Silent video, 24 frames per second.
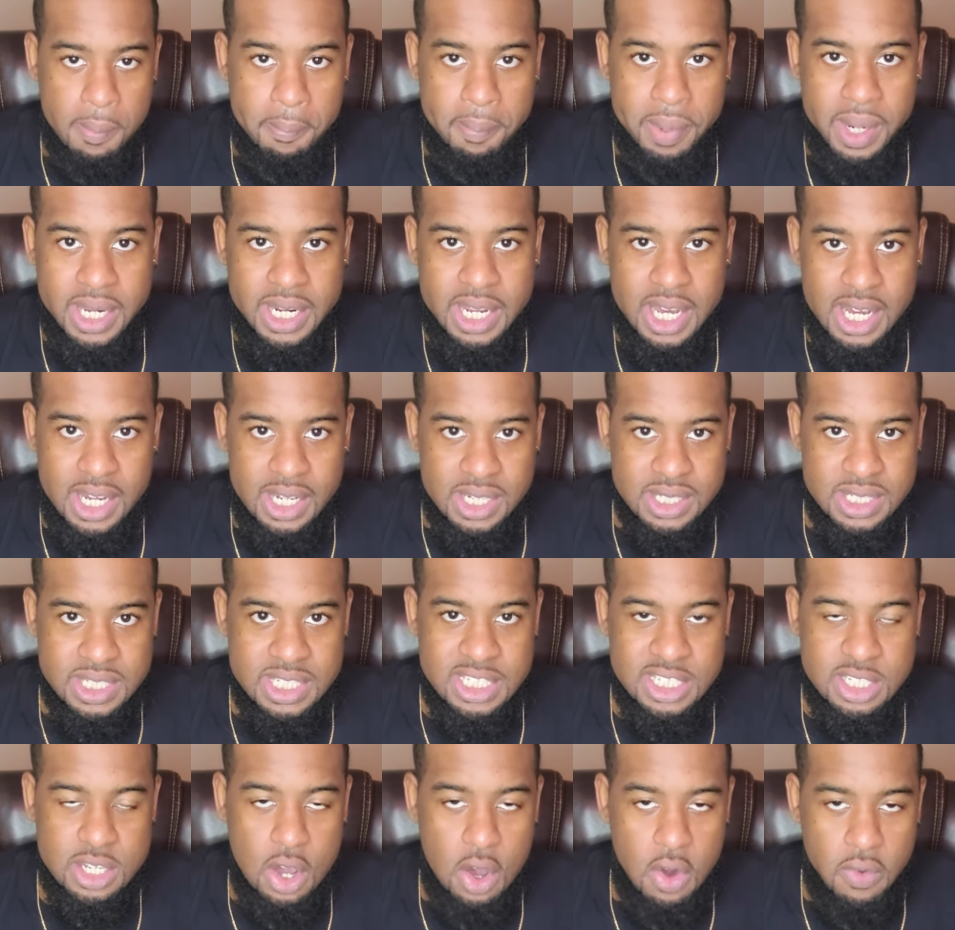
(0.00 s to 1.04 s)
But
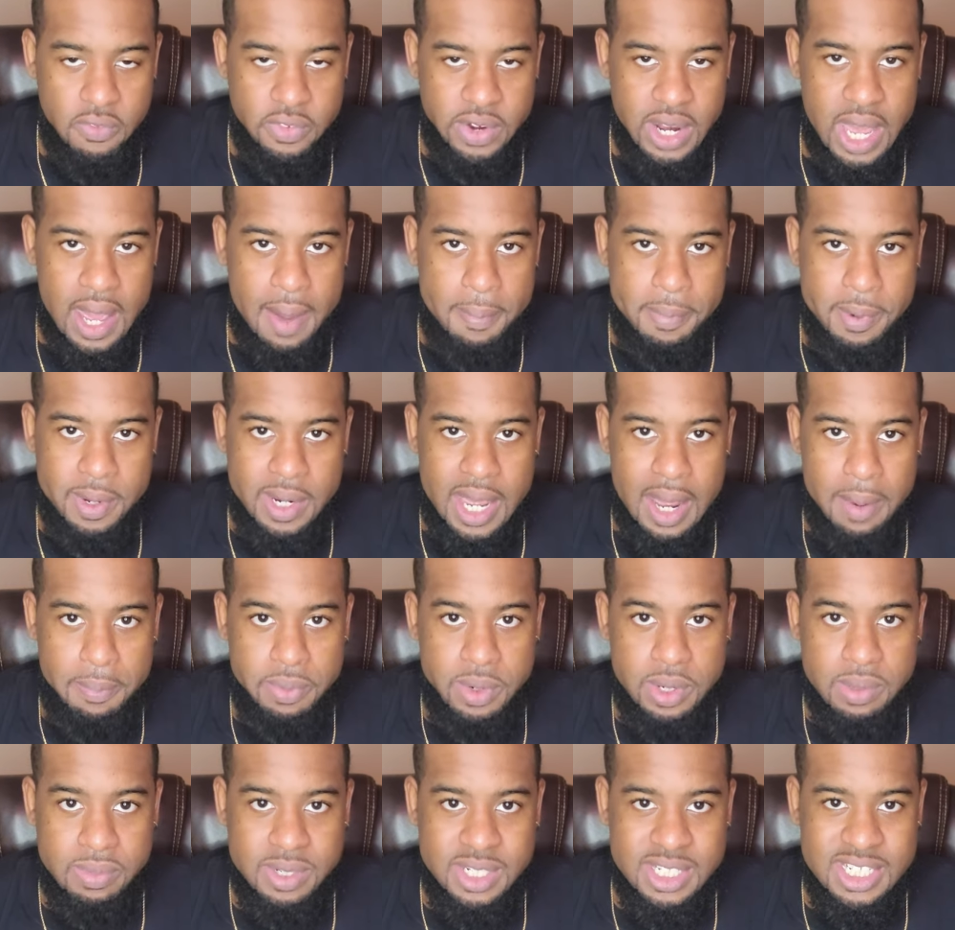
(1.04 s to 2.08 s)
since COVID happened, I
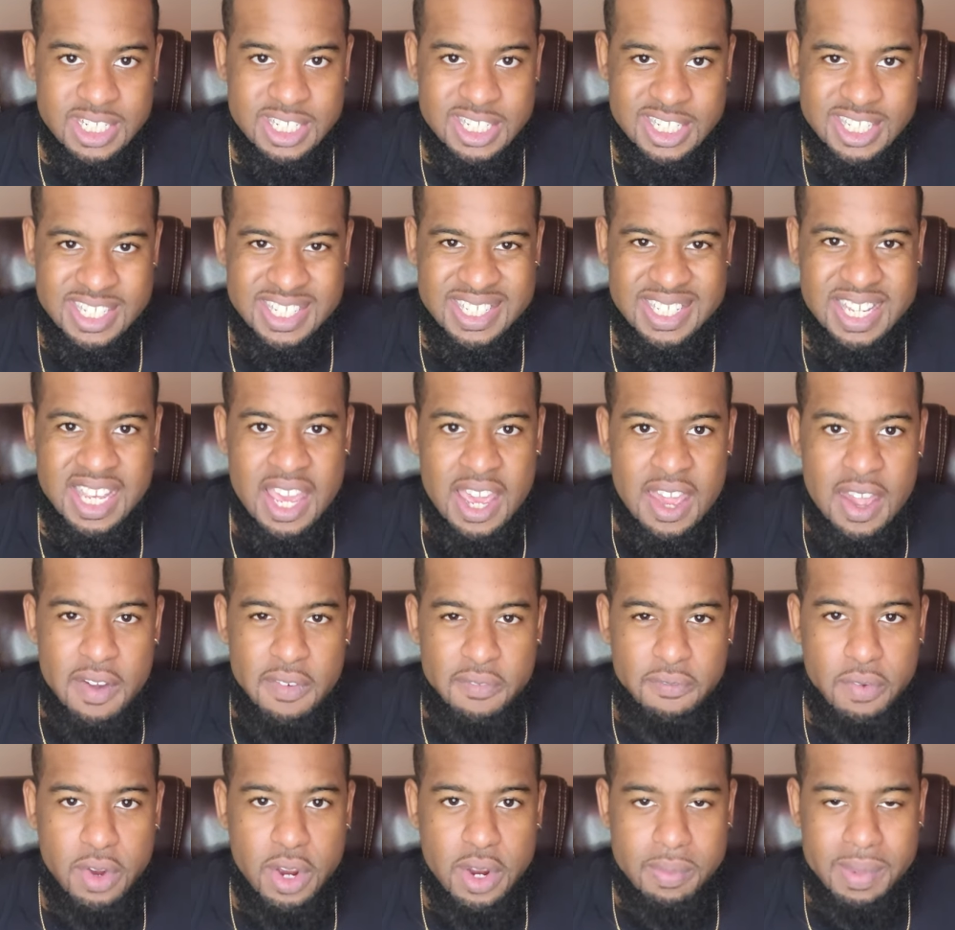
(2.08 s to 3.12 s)
pretty much just
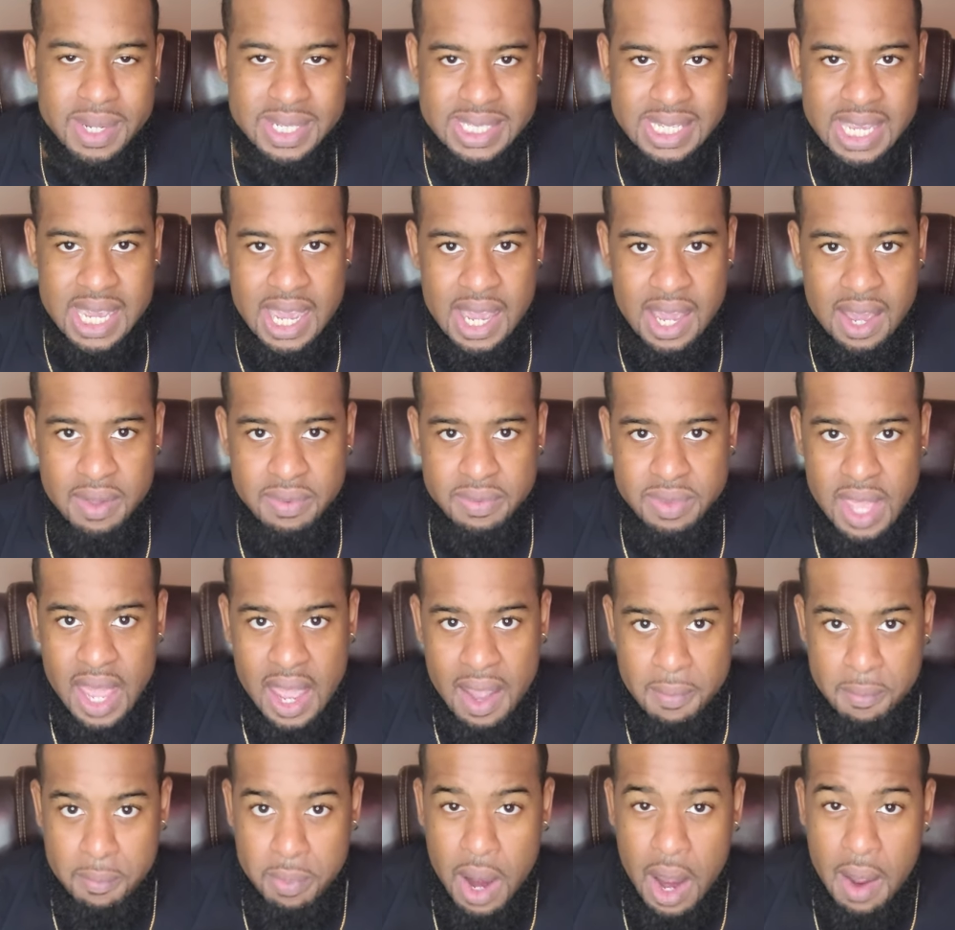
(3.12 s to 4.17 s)
vary my times.
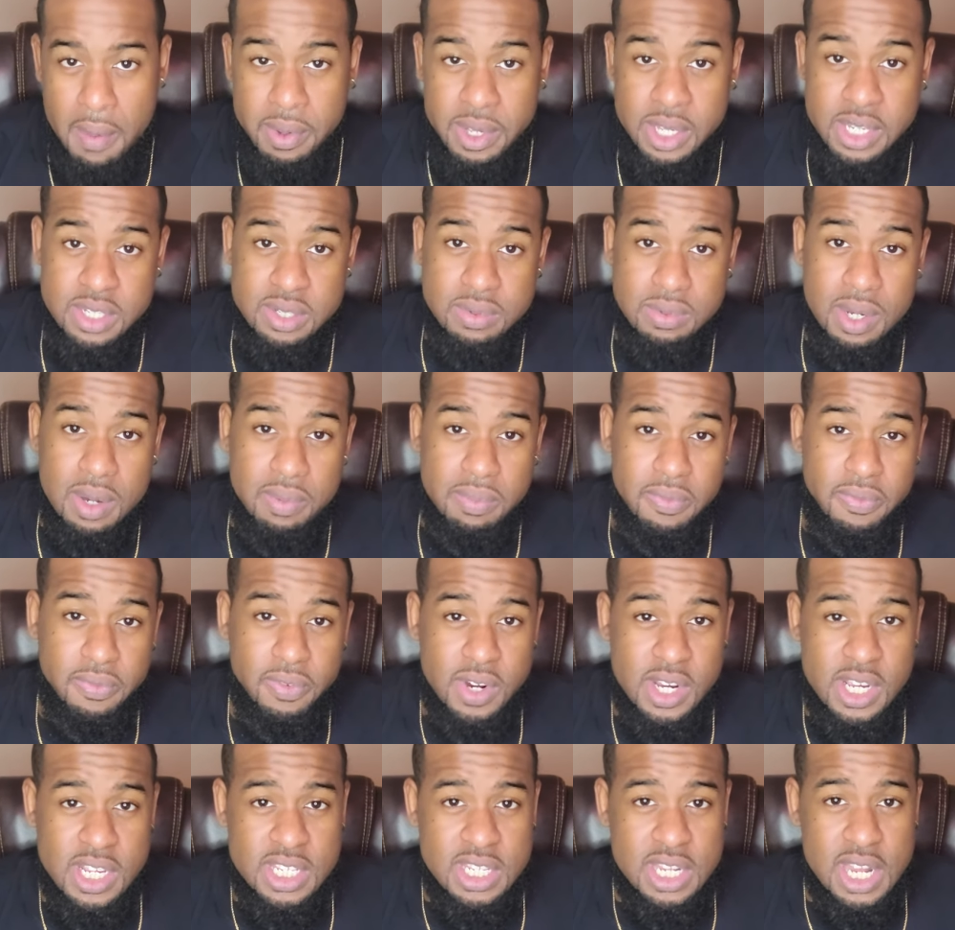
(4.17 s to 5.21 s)
I probably get some couple
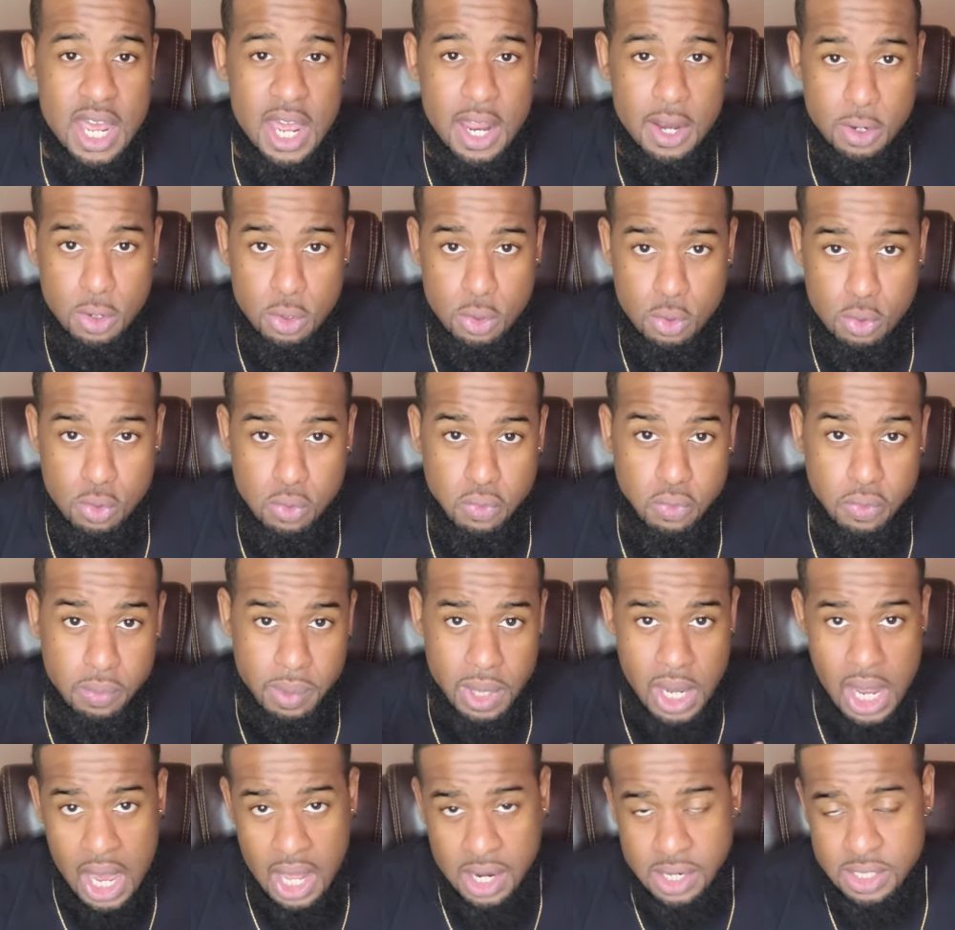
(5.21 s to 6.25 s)
friends that I knew from
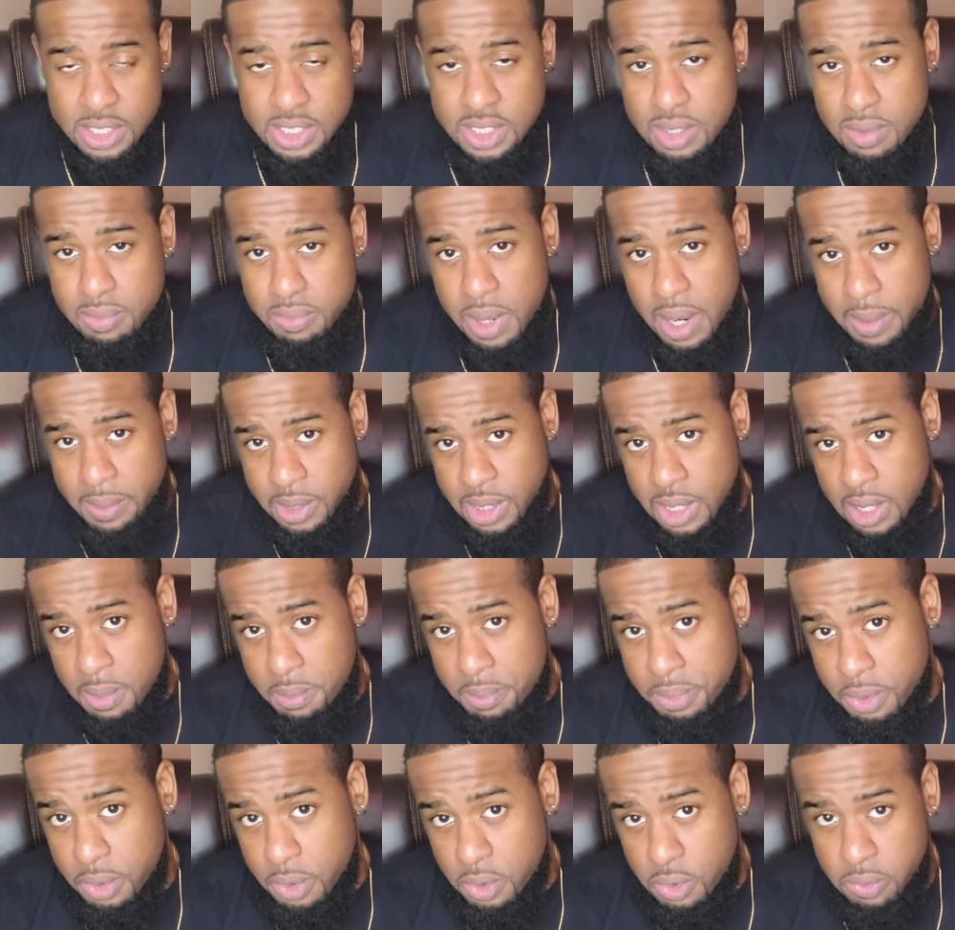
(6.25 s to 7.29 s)
college that probably come
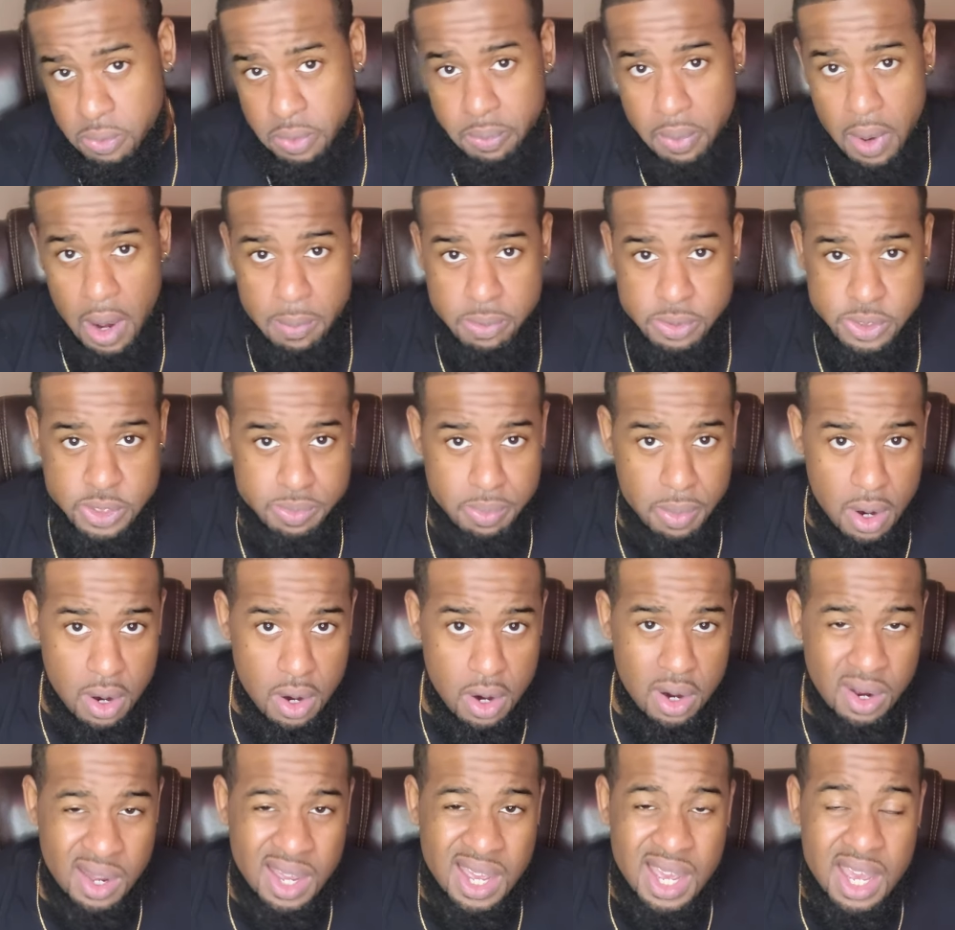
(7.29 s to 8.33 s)
through, we probably
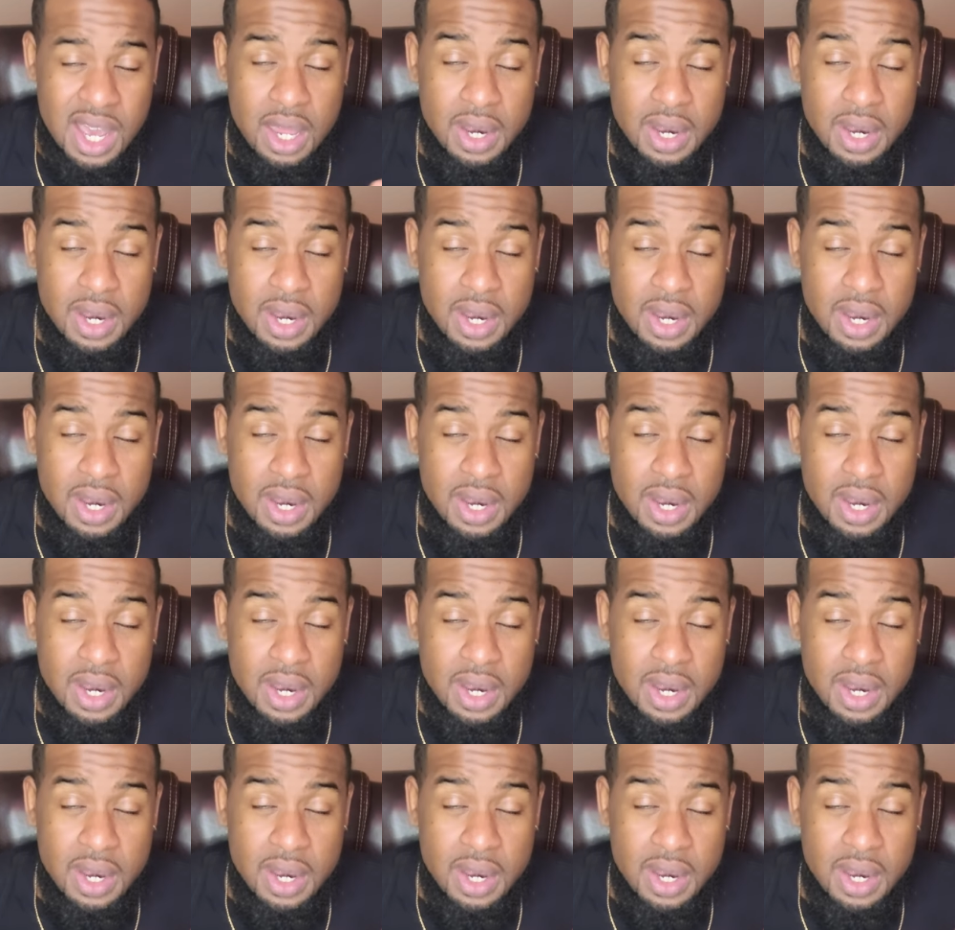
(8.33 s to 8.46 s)
spar.